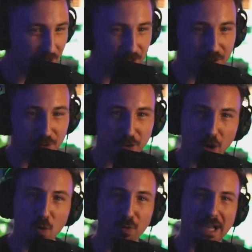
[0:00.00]
They're, they're like,
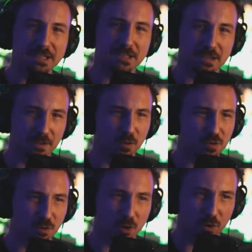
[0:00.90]
oh, that's
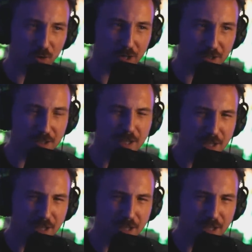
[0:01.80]
those are all credit.